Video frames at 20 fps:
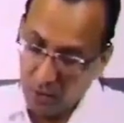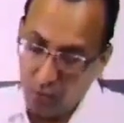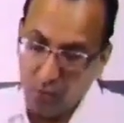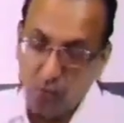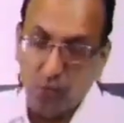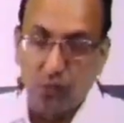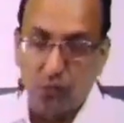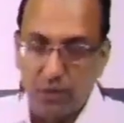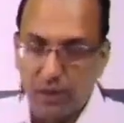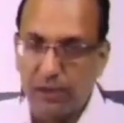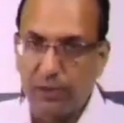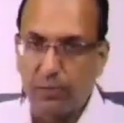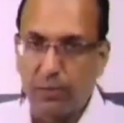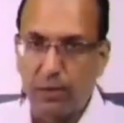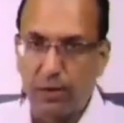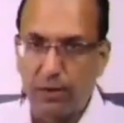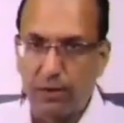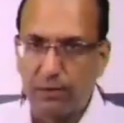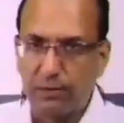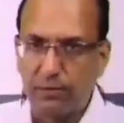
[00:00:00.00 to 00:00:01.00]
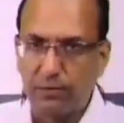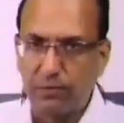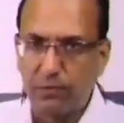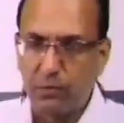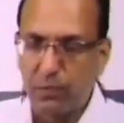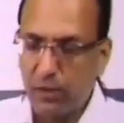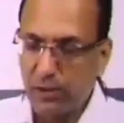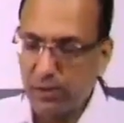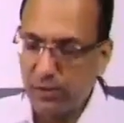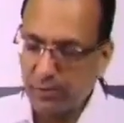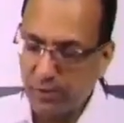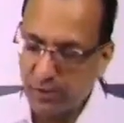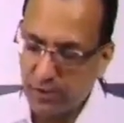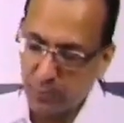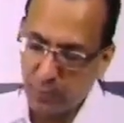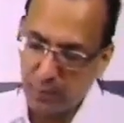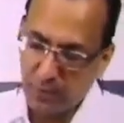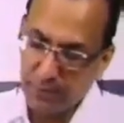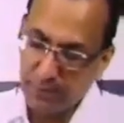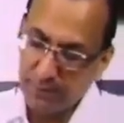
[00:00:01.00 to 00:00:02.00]
first point. What is the first
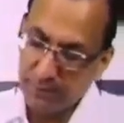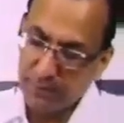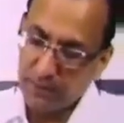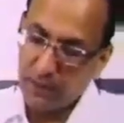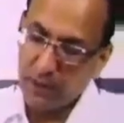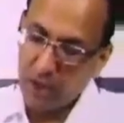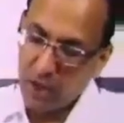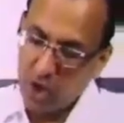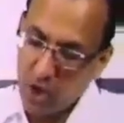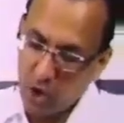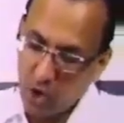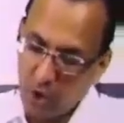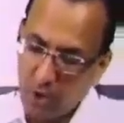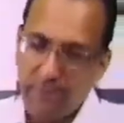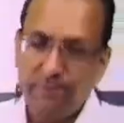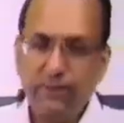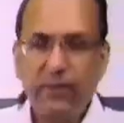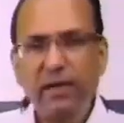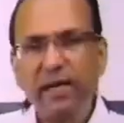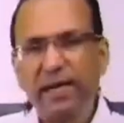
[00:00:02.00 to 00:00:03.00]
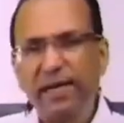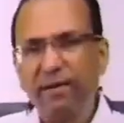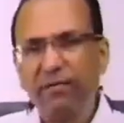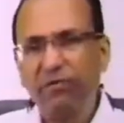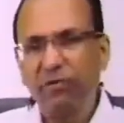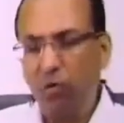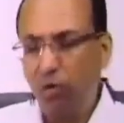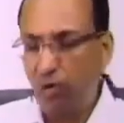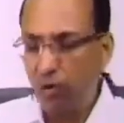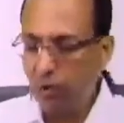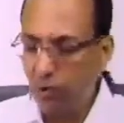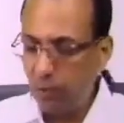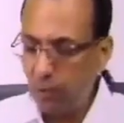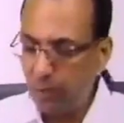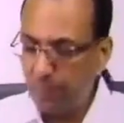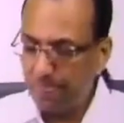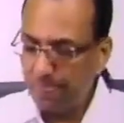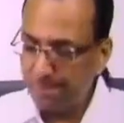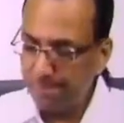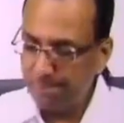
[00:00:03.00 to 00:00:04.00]
point? You remember I have told you
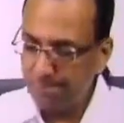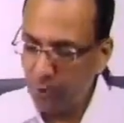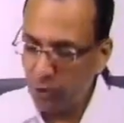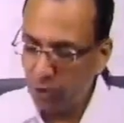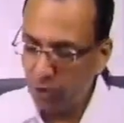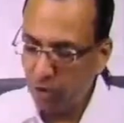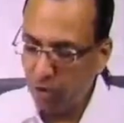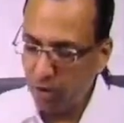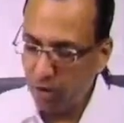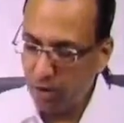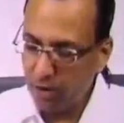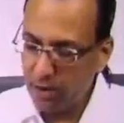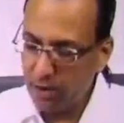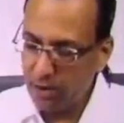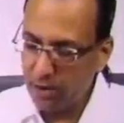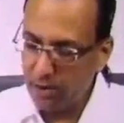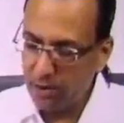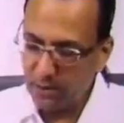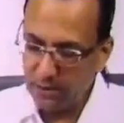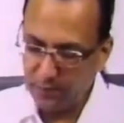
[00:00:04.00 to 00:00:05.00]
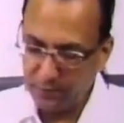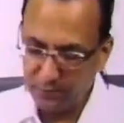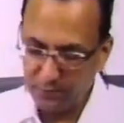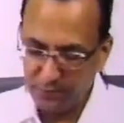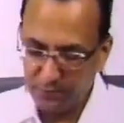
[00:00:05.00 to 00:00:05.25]
trochlear nerve